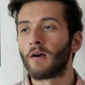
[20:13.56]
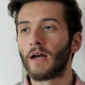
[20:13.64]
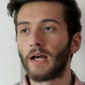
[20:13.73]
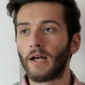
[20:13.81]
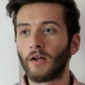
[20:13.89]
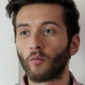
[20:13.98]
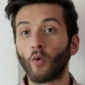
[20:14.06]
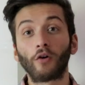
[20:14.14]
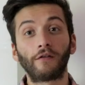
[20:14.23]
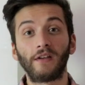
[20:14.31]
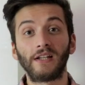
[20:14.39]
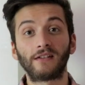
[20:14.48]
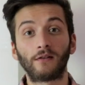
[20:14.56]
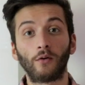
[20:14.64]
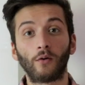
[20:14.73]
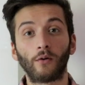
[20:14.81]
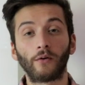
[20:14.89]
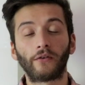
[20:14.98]
And one of these
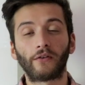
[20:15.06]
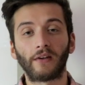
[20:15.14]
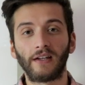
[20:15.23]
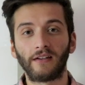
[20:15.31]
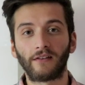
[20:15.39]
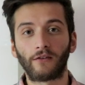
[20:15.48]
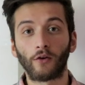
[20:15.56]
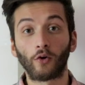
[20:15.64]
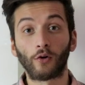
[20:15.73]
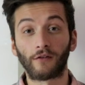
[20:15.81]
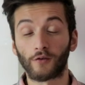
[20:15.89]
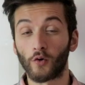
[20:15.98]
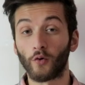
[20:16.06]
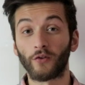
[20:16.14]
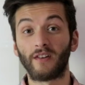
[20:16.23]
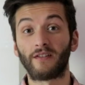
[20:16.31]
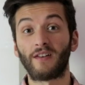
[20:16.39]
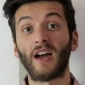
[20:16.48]
laws is the law of cause
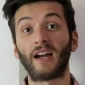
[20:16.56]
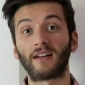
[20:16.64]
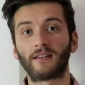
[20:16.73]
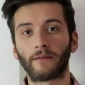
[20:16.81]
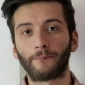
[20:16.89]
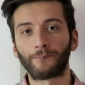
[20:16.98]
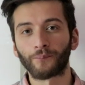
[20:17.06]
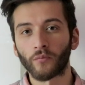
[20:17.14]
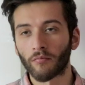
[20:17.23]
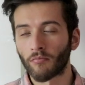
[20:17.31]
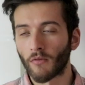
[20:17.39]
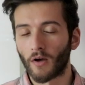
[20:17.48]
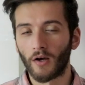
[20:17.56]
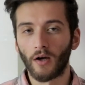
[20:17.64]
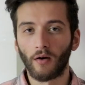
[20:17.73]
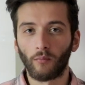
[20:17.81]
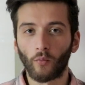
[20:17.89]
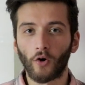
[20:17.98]
and effect.
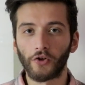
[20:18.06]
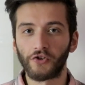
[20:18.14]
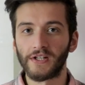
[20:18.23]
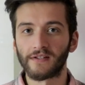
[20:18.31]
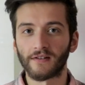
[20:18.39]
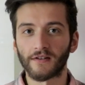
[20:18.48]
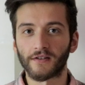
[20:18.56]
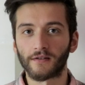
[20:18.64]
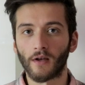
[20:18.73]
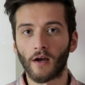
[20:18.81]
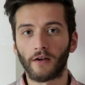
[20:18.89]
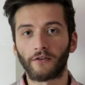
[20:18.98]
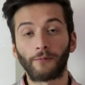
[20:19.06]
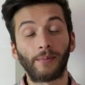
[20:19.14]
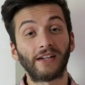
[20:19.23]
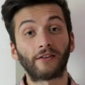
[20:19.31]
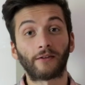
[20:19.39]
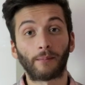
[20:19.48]
And um, what Jesus uh,
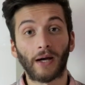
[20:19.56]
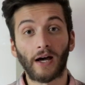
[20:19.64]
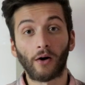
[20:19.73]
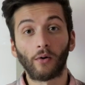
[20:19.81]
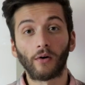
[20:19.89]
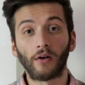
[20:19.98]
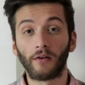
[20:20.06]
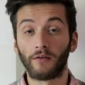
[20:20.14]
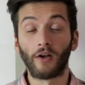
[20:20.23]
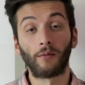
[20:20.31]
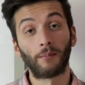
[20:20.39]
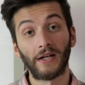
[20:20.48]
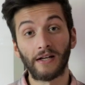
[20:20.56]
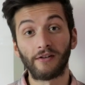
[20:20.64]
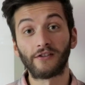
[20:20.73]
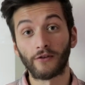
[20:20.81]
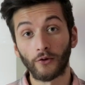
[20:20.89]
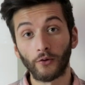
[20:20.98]
speaks about, and, and
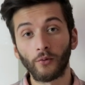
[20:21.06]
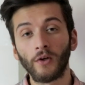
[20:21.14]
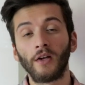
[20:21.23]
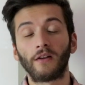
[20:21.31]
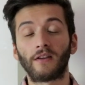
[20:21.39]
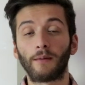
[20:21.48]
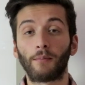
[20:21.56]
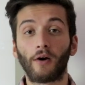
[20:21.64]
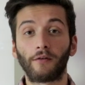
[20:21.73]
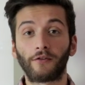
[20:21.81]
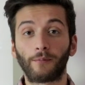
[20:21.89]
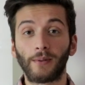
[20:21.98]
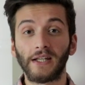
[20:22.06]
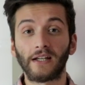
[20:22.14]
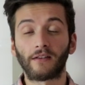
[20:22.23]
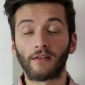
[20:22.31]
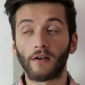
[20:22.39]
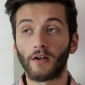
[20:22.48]
Mary too, they both
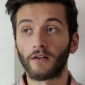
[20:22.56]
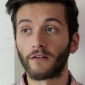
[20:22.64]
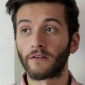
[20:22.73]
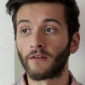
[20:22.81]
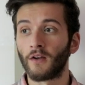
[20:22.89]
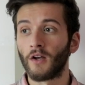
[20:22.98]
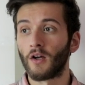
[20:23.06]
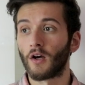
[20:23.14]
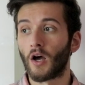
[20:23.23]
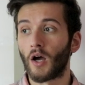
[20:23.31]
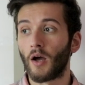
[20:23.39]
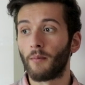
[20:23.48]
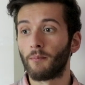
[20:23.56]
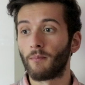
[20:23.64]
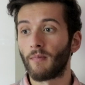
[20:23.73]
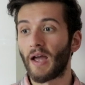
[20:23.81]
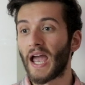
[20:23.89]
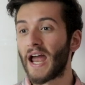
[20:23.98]
speak that um,
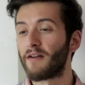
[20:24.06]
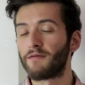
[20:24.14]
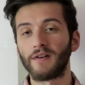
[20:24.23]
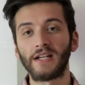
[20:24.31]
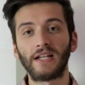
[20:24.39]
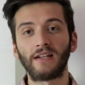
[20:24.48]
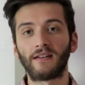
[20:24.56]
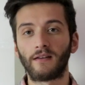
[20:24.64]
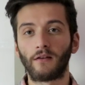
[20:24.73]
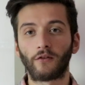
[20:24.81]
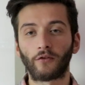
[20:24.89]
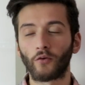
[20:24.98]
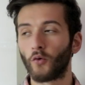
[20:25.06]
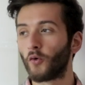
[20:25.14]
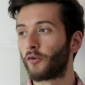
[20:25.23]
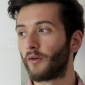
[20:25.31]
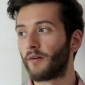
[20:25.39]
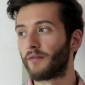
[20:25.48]
every
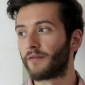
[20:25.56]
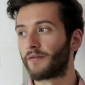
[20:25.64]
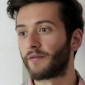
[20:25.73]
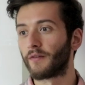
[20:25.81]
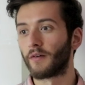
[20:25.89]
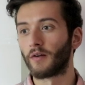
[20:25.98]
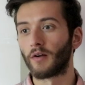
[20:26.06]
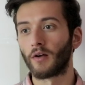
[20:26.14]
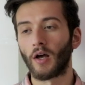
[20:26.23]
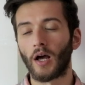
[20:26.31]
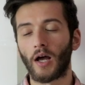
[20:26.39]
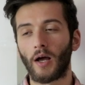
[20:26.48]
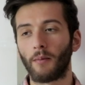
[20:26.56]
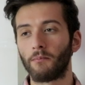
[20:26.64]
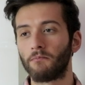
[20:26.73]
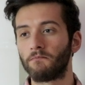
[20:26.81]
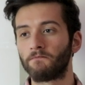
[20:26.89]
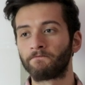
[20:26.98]
source of
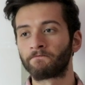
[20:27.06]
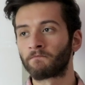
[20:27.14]
um,